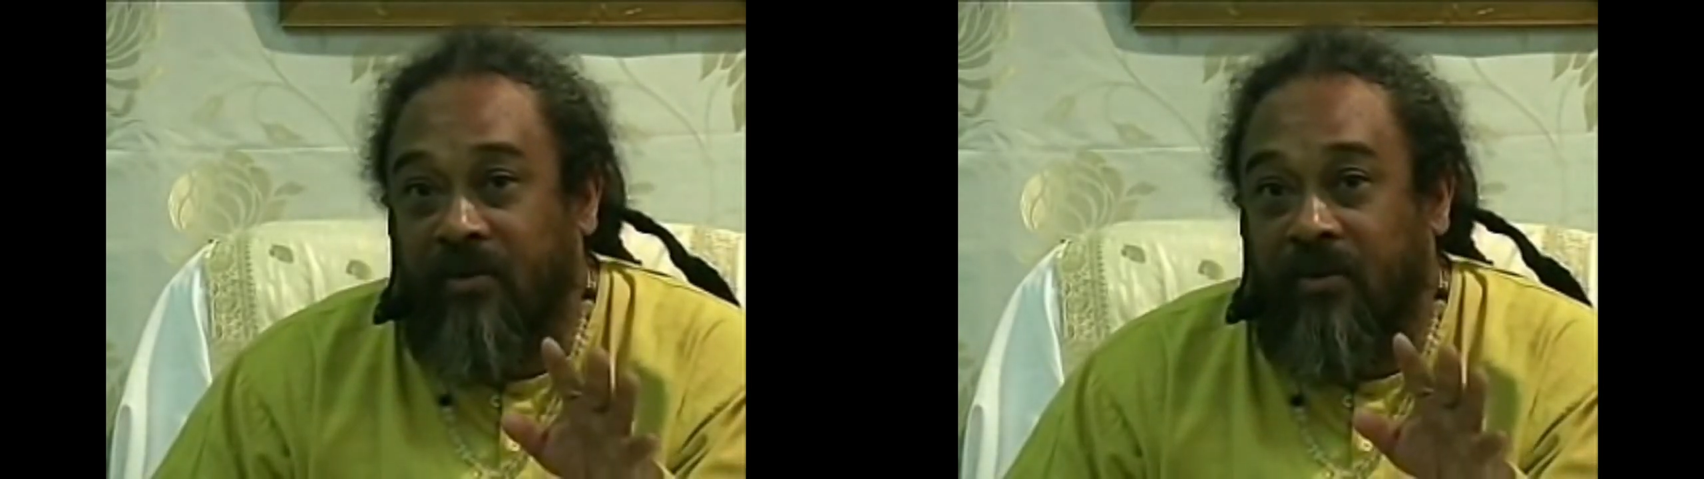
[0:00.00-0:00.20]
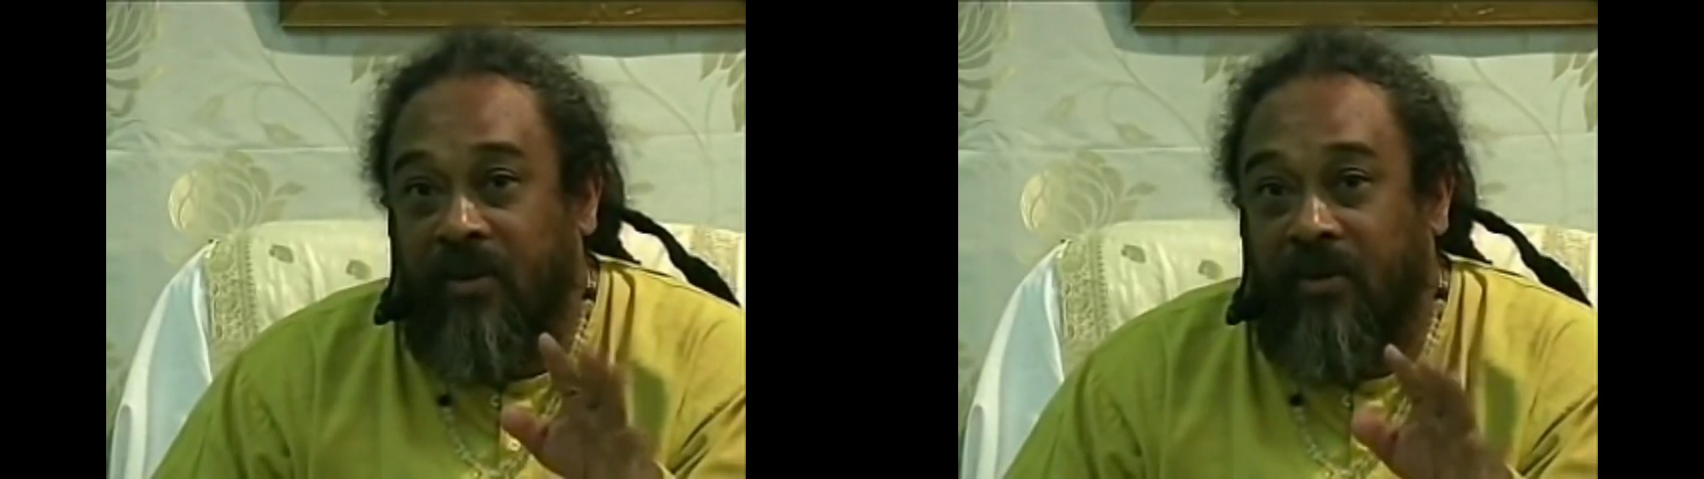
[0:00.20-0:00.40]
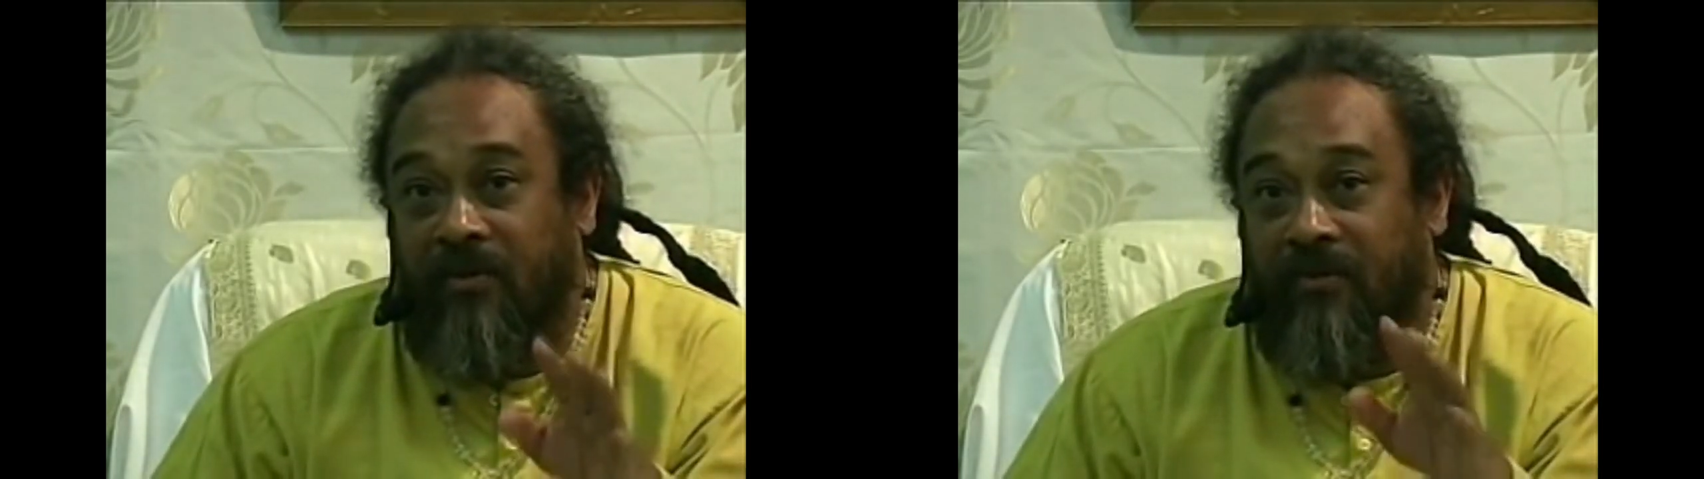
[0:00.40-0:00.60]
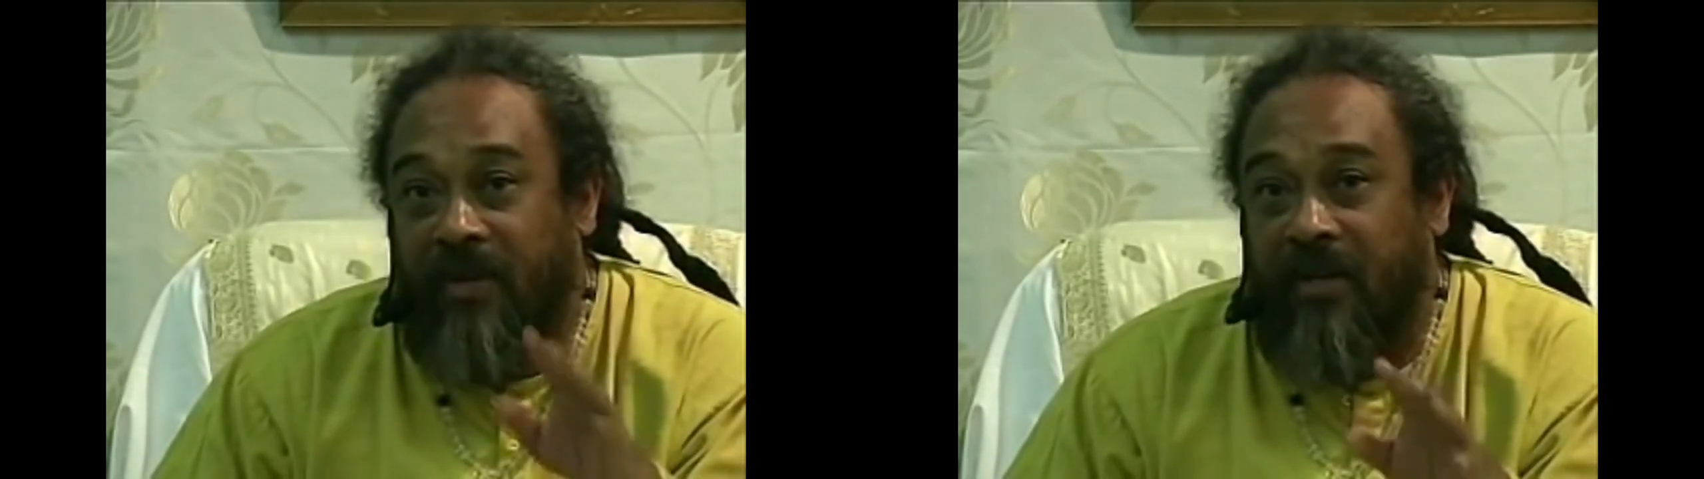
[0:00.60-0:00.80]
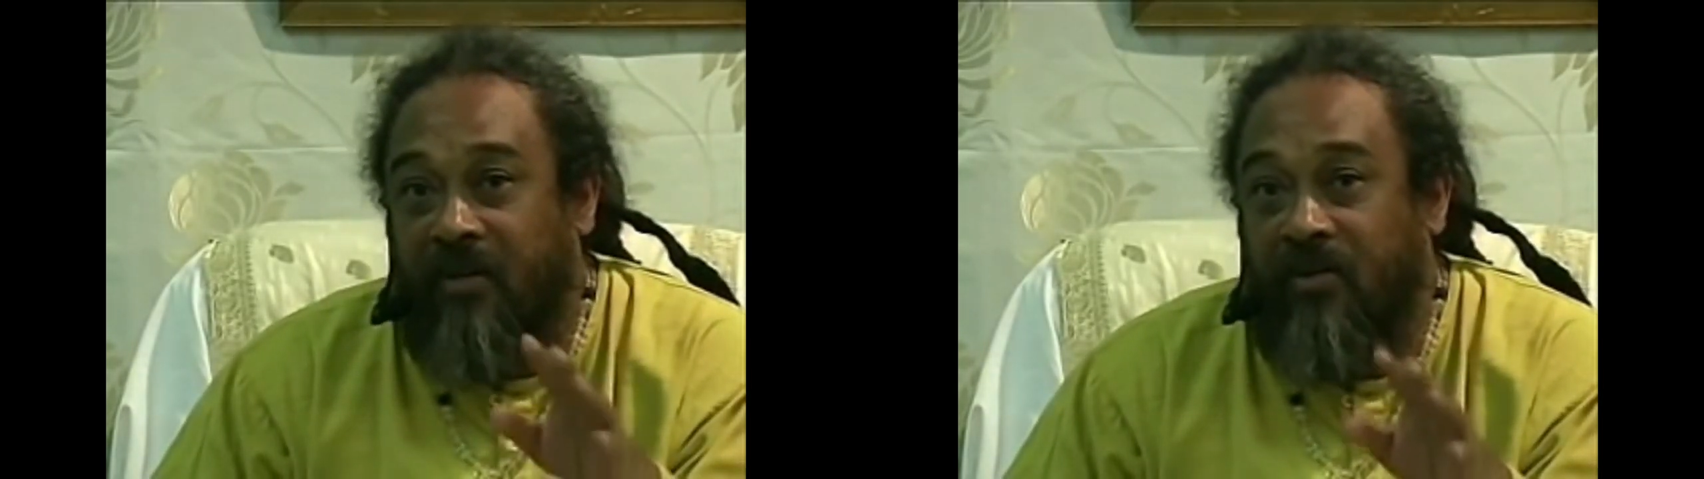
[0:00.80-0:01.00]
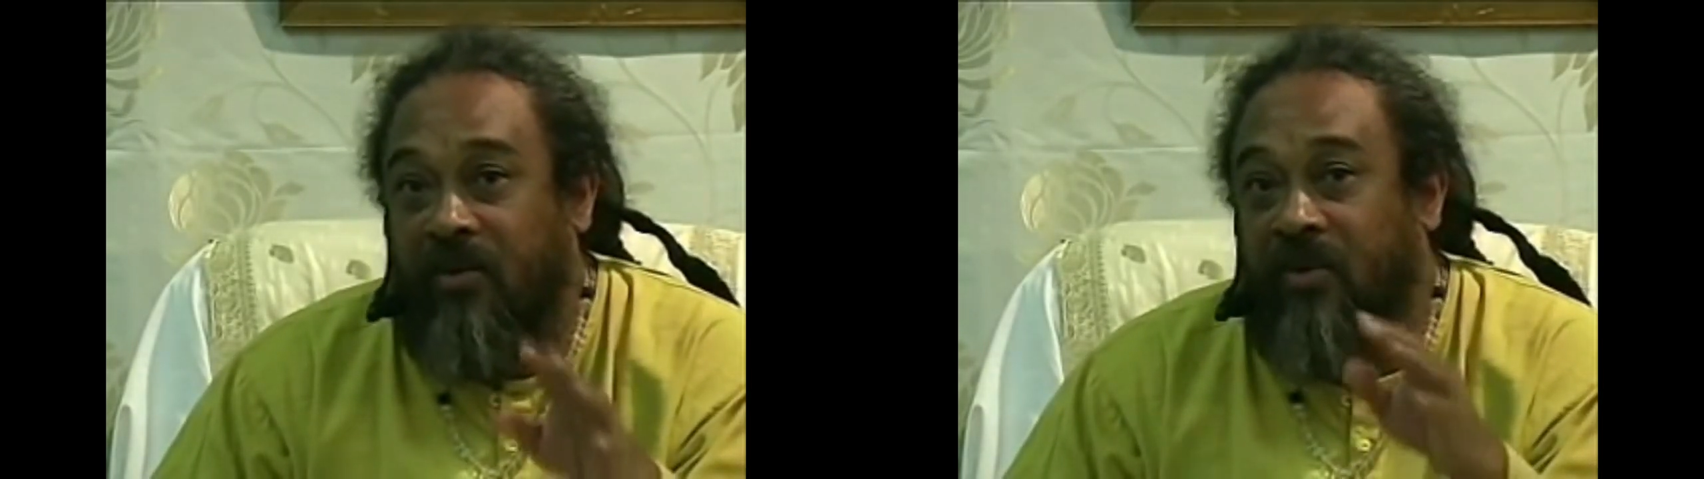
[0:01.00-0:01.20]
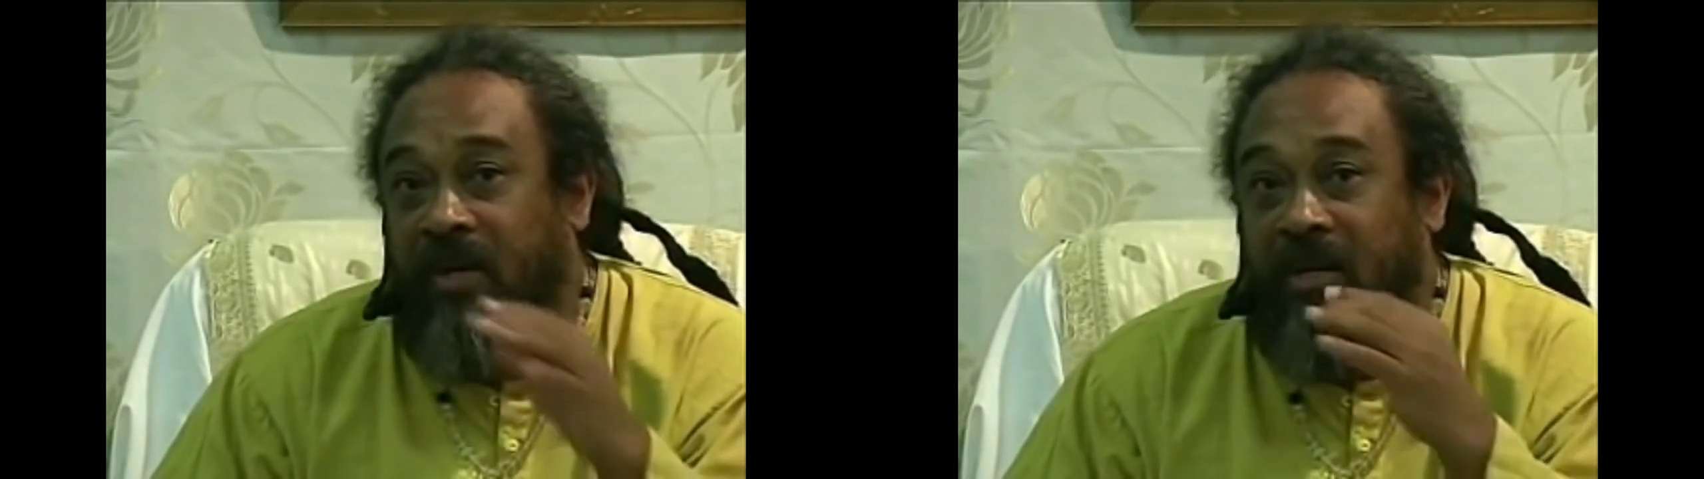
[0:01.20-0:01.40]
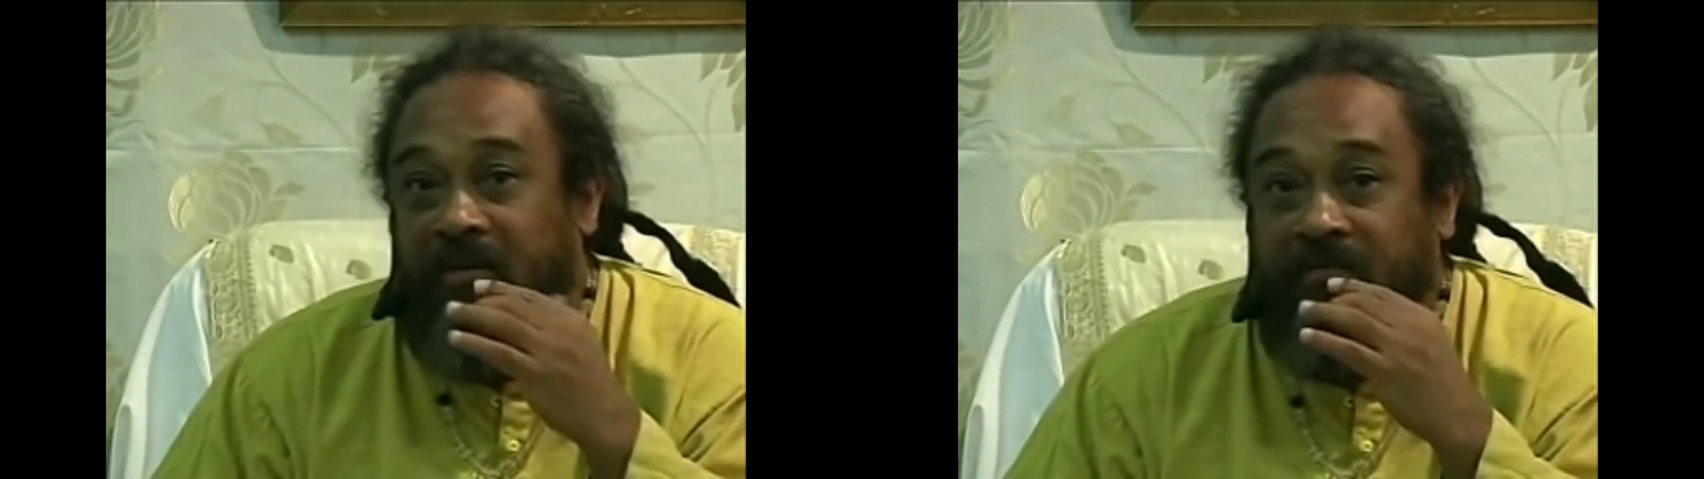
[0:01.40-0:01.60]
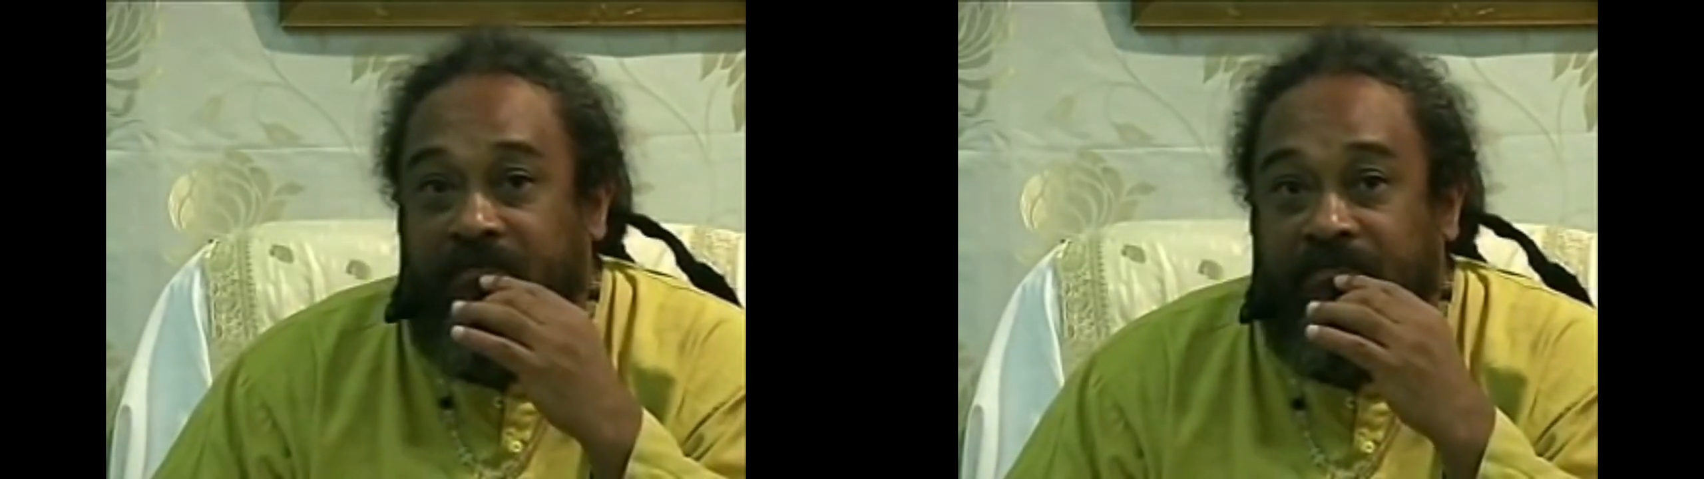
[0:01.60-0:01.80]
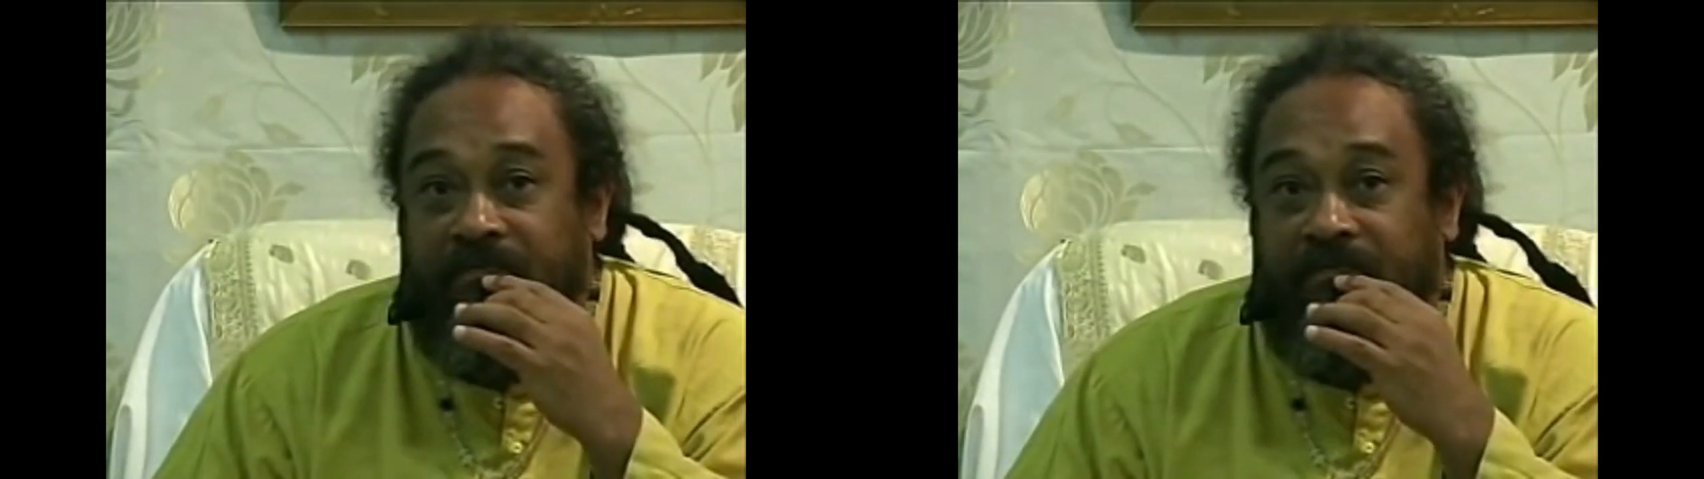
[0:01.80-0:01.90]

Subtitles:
you, find out who you are.